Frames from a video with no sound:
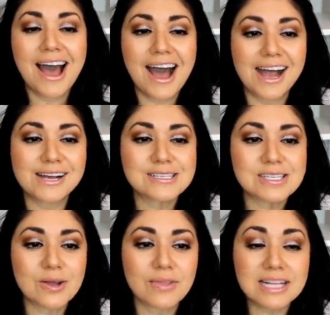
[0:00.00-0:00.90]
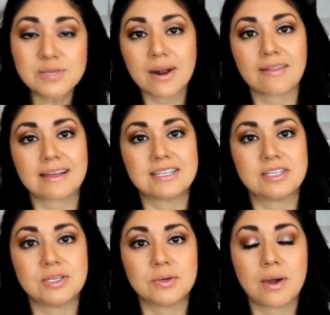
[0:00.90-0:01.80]
Uh, so that's what I like to
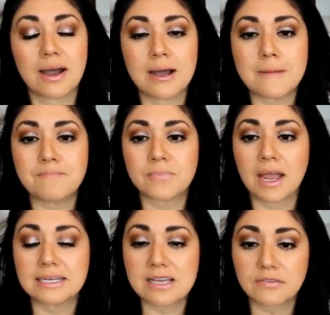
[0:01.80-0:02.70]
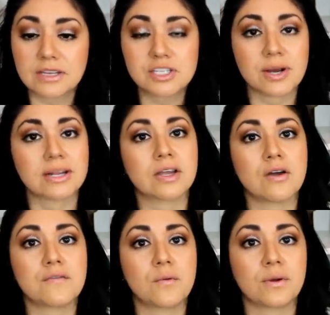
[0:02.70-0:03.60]
do. Um, I definitely try to
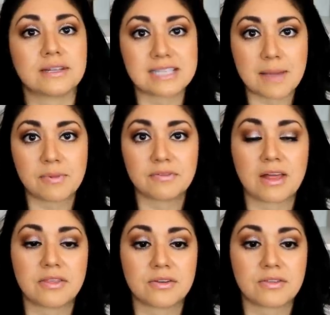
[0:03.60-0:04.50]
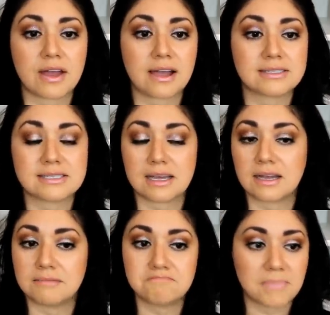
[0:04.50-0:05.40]
go for the type of leather that
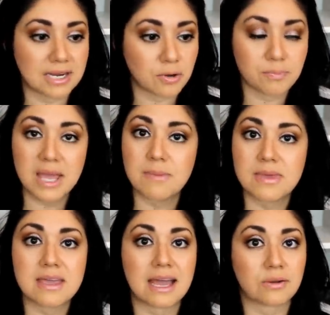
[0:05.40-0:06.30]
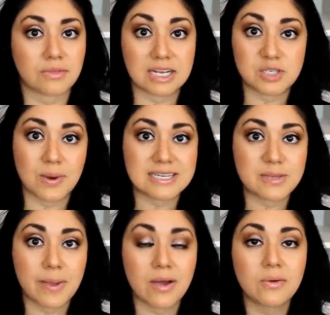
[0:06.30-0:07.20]
um, I don't baby, I don't think
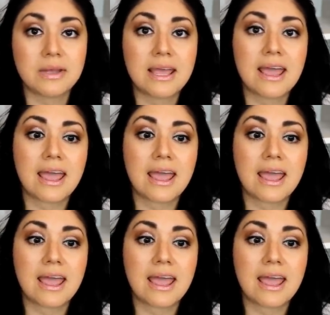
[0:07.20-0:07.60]
twice about,